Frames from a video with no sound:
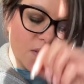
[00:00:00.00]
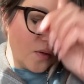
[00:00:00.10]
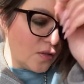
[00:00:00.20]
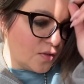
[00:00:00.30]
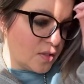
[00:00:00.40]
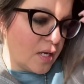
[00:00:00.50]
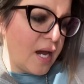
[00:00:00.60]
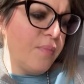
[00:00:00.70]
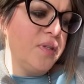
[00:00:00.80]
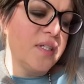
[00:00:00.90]
that's
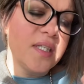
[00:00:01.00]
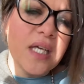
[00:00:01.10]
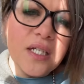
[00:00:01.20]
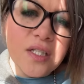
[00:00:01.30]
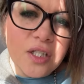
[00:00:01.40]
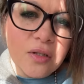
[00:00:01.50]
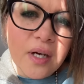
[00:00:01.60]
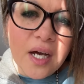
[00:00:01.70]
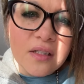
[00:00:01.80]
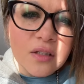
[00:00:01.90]
happy to say to you
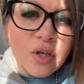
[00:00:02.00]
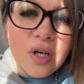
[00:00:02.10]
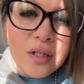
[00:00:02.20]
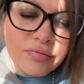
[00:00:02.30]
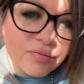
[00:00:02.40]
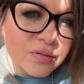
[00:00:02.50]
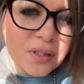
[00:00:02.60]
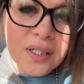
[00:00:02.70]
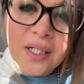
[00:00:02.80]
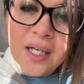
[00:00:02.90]
guys, look,
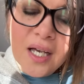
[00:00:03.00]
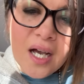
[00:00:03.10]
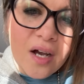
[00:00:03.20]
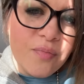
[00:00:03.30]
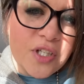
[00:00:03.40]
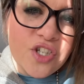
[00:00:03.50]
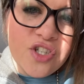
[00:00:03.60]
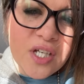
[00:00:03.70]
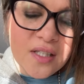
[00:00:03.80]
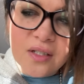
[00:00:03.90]
I've been
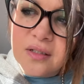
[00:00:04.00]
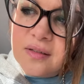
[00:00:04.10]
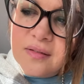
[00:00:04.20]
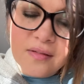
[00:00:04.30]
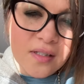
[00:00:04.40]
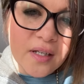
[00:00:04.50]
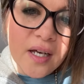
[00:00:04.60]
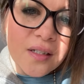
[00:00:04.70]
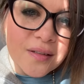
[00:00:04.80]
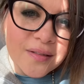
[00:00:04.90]
shit at today.